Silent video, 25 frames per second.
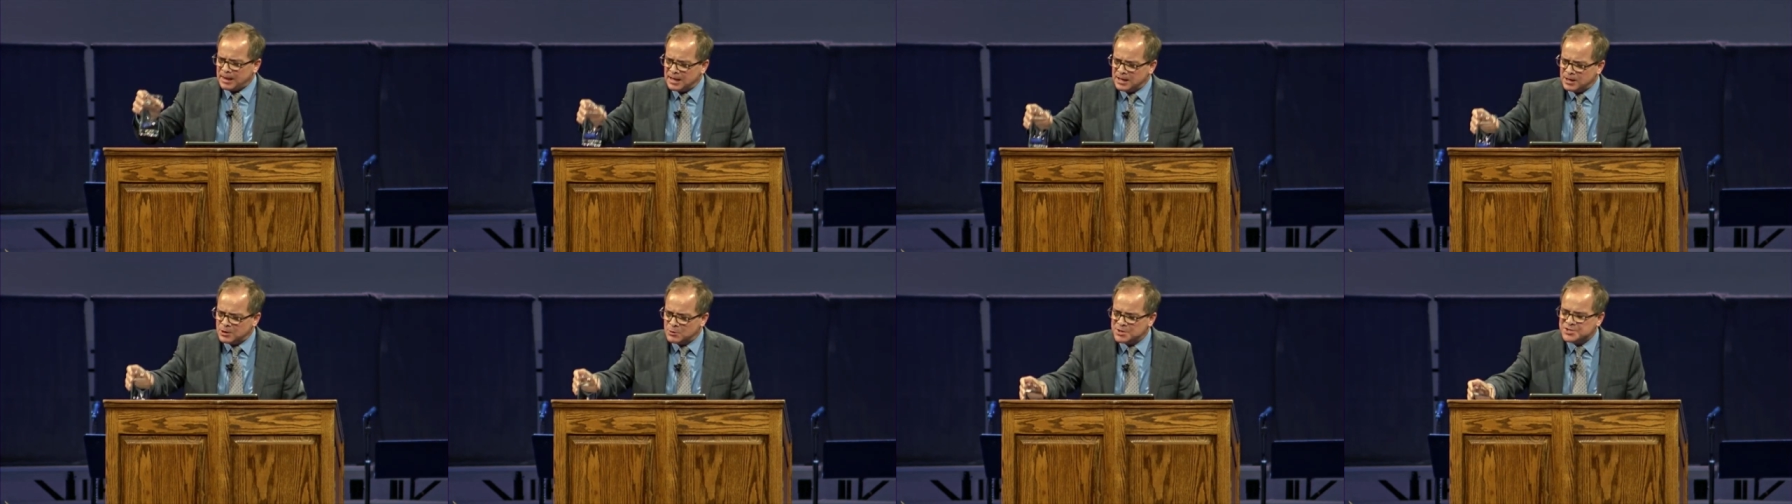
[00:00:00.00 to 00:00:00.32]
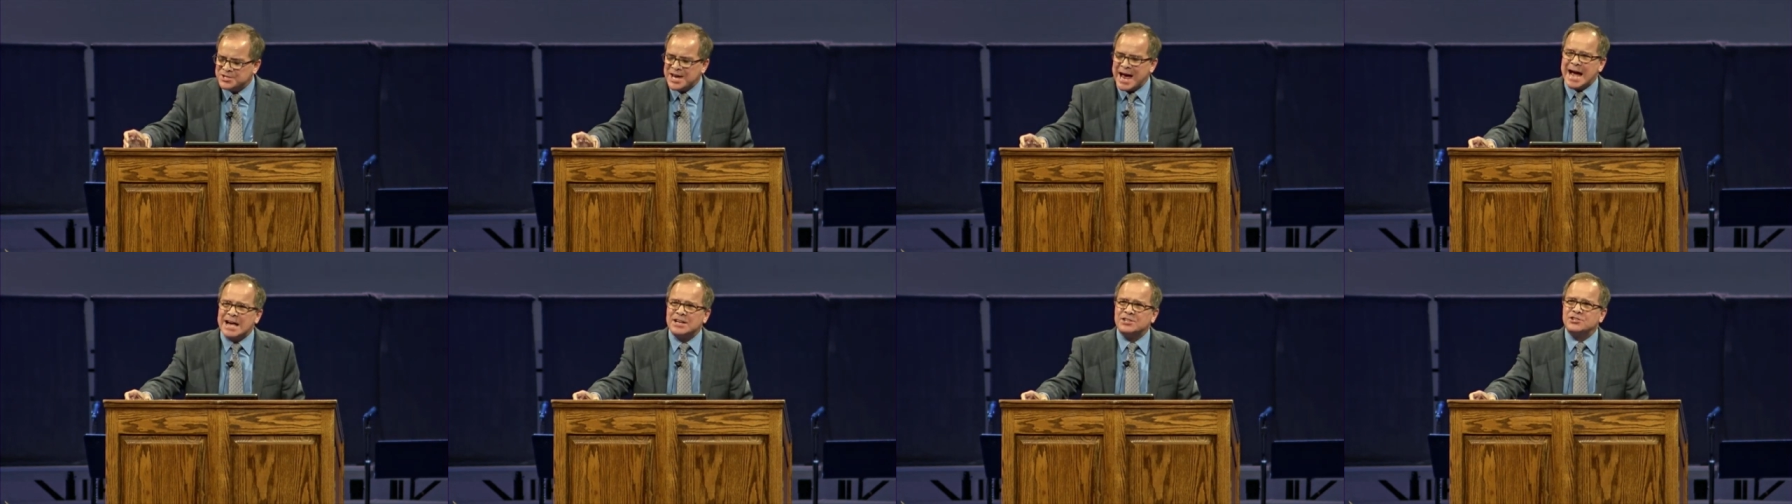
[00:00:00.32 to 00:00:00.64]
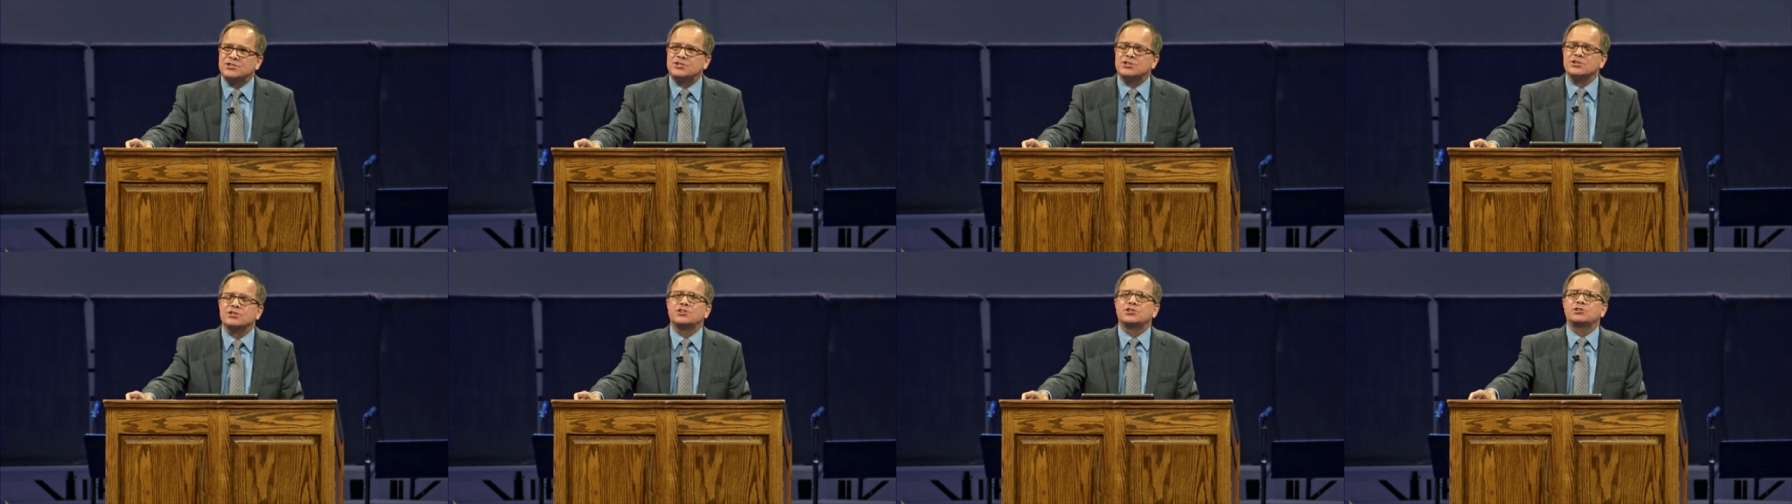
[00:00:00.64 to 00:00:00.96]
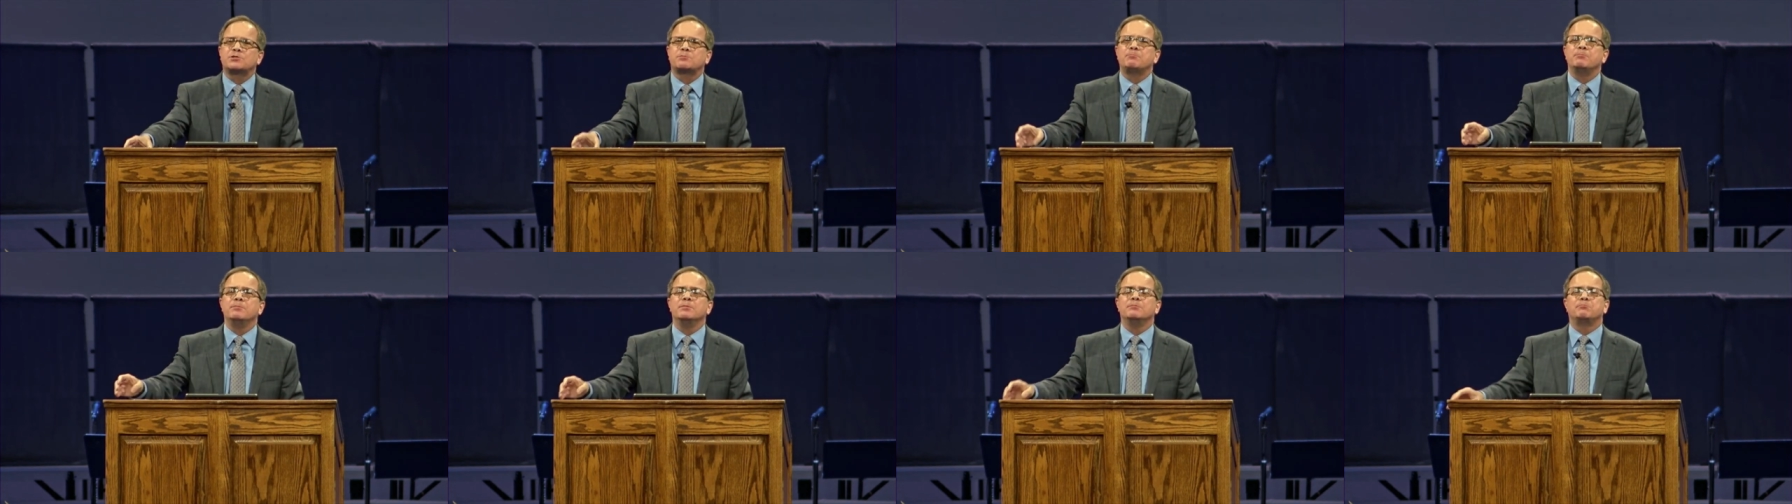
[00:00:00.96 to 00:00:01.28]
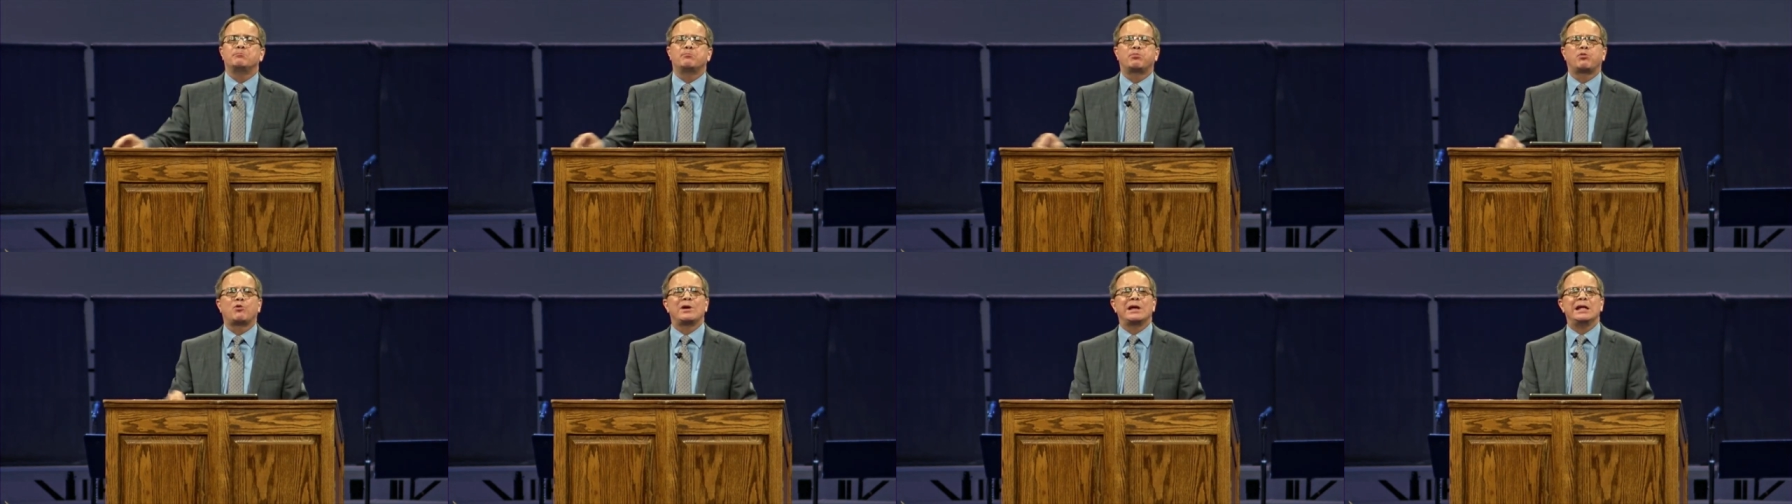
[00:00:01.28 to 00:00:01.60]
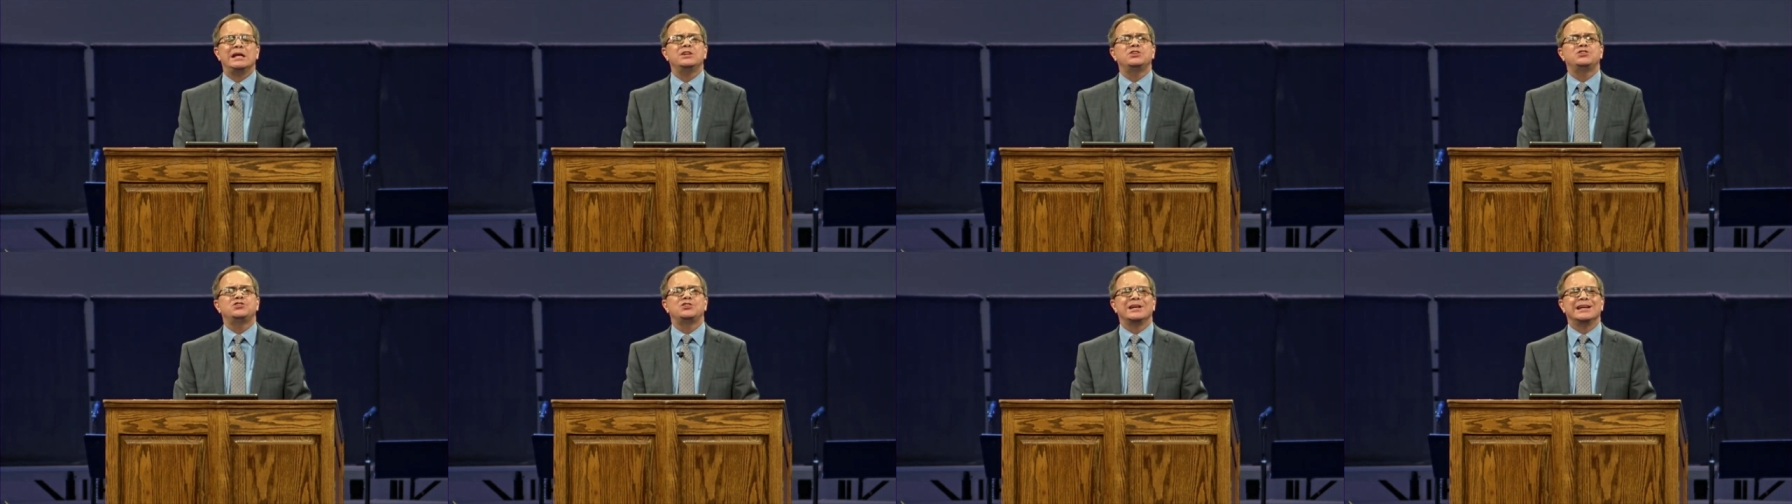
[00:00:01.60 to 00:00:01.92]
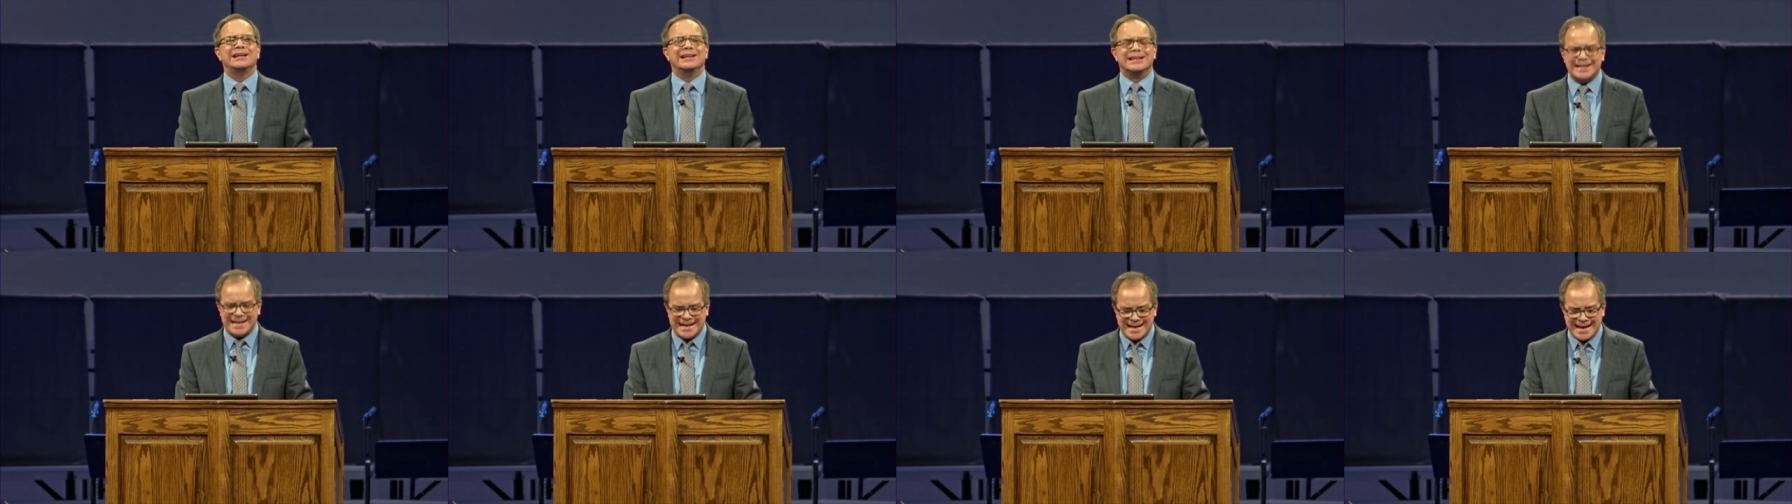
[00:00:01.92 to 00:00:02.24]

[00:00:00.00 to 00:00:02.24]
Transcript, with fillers: he was asked to preach in